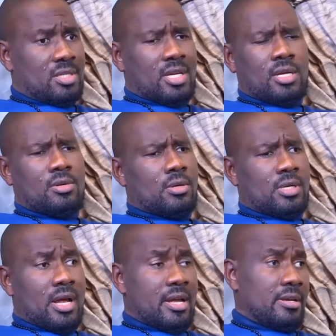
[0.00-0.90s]
all said I'm
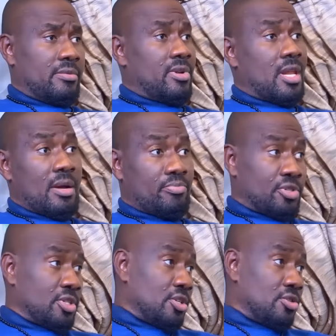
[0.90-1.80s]
done, I really
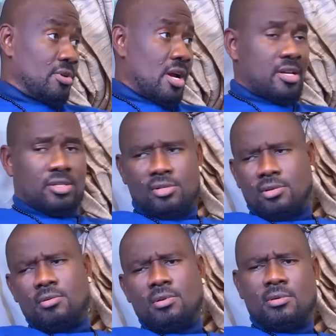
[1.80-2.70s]
appreciate you guys, you
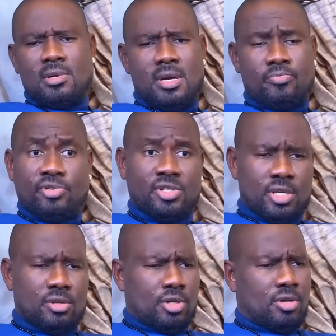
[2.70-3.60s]
know. I
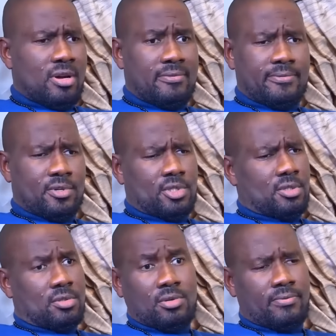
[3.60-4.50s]
appreciate all your efforts
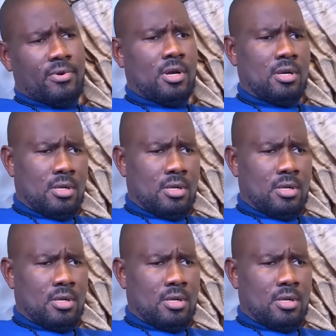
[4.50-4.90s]
so far.